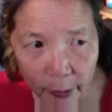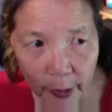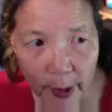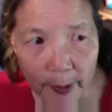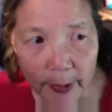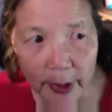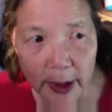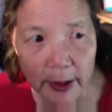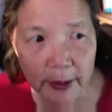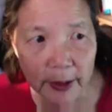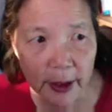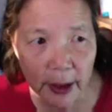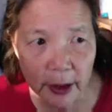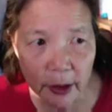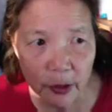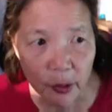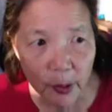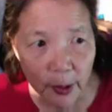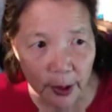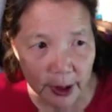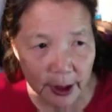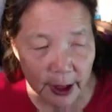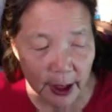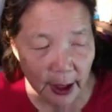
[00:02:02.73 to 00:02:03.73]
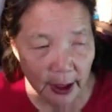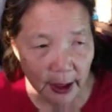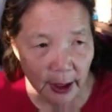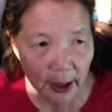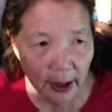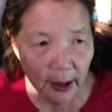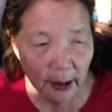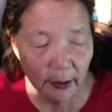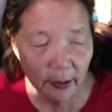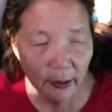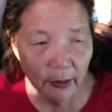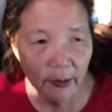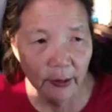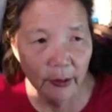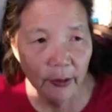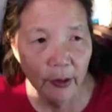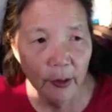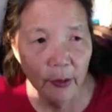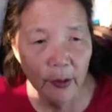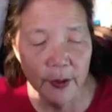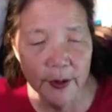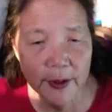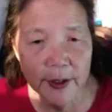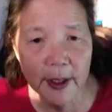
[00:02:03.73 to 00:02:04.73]
remedy that you are taking
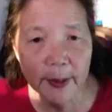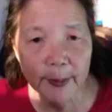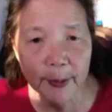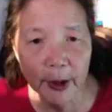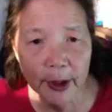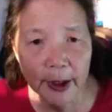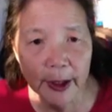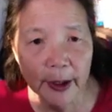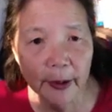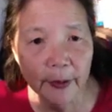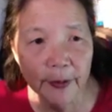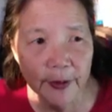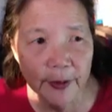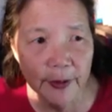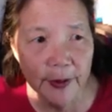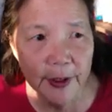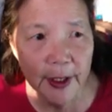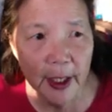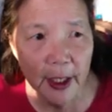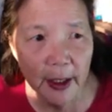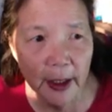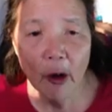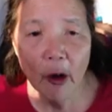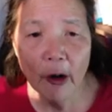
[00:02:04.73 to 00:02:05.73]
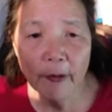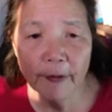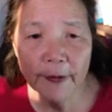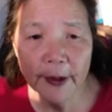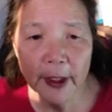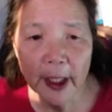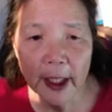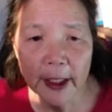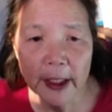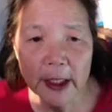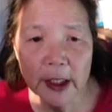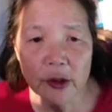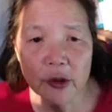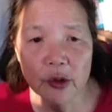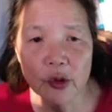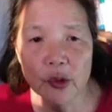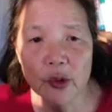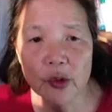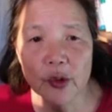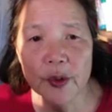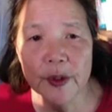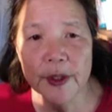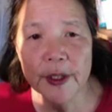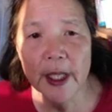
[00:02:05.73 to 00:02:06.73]
or someone else is taking. Often I
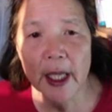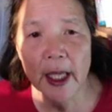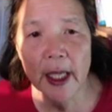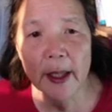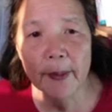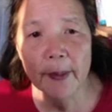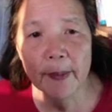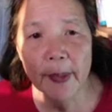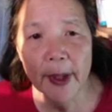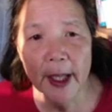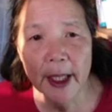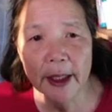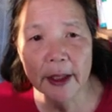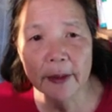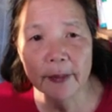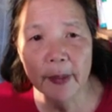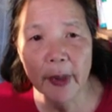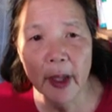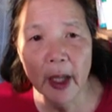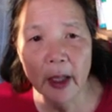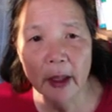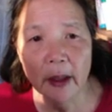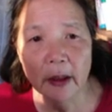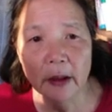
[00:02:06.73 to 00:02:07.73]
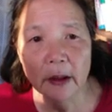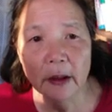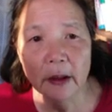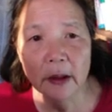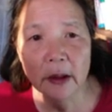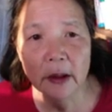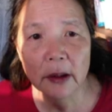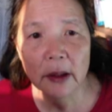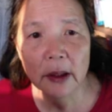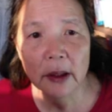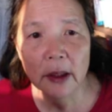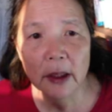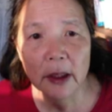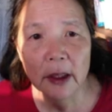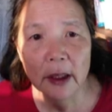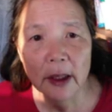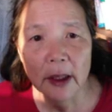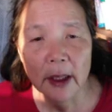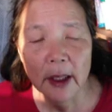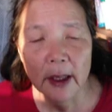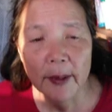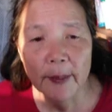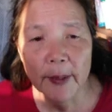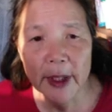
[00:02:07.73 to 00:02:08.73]
use a PET bottle
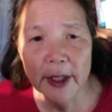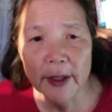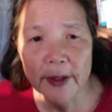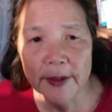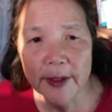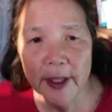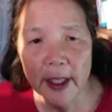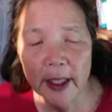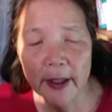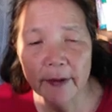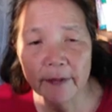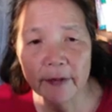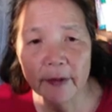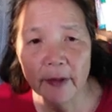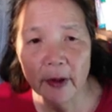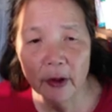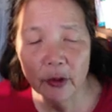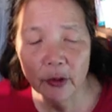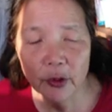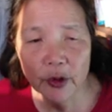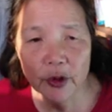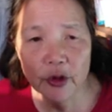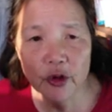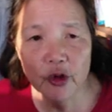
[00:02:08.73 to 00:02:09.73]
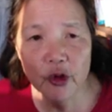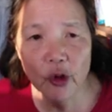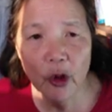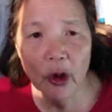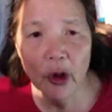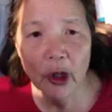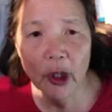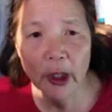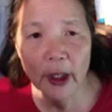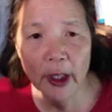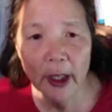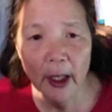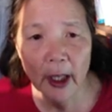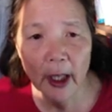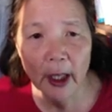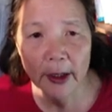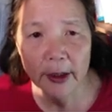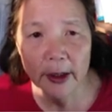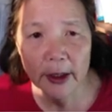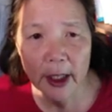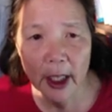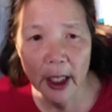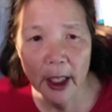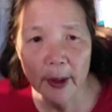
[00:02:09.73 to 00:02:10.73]
because they have good strong
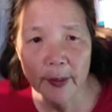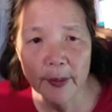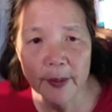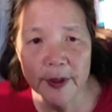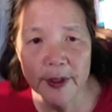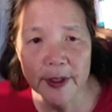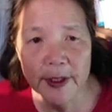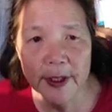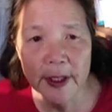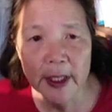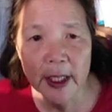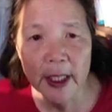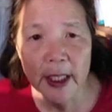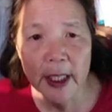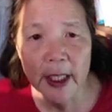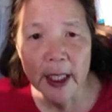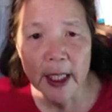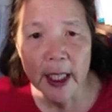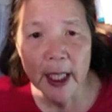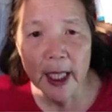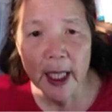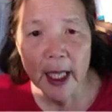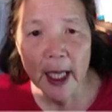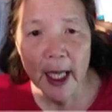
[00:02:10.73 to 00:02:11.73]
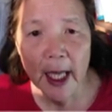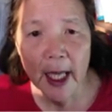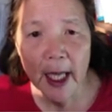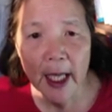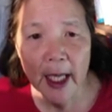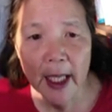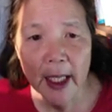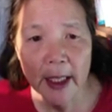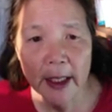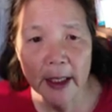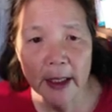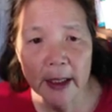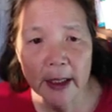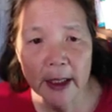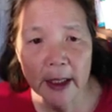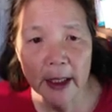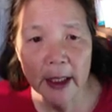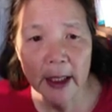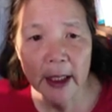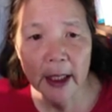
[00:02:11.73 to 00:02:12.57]
tops, and